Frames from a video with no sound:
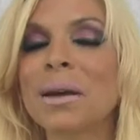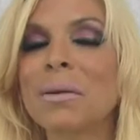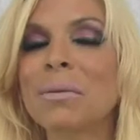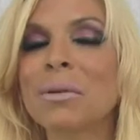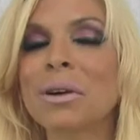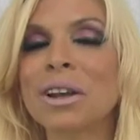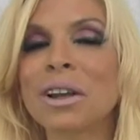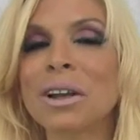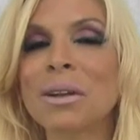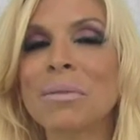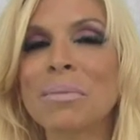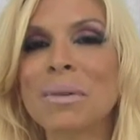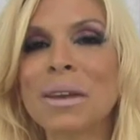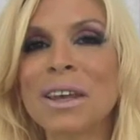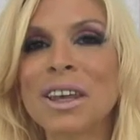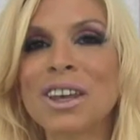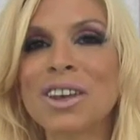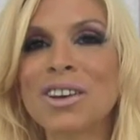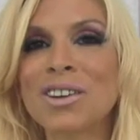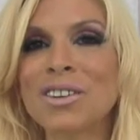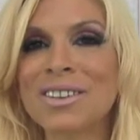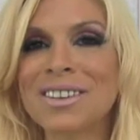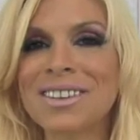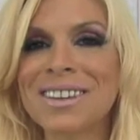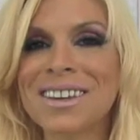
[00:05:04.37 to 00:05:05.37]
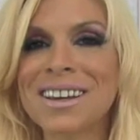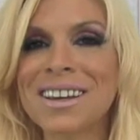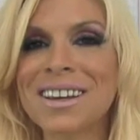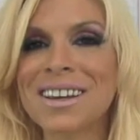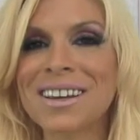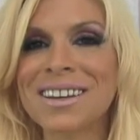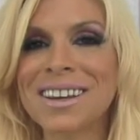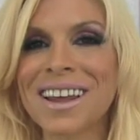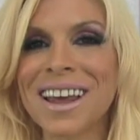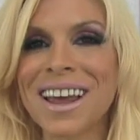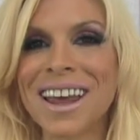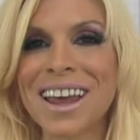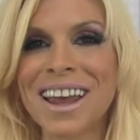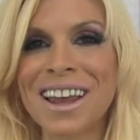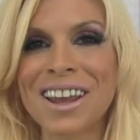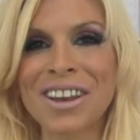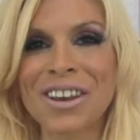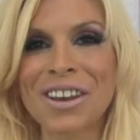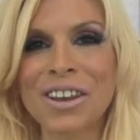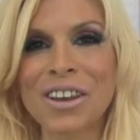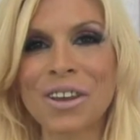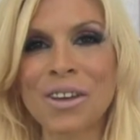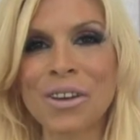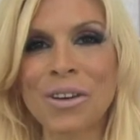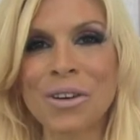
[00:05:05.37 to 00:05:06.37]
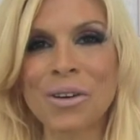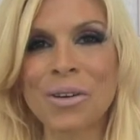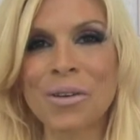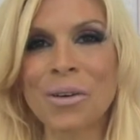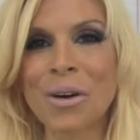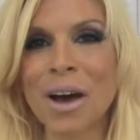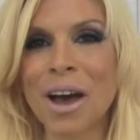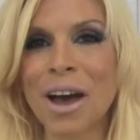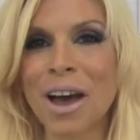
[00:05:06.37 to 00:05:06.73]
am going to be using a new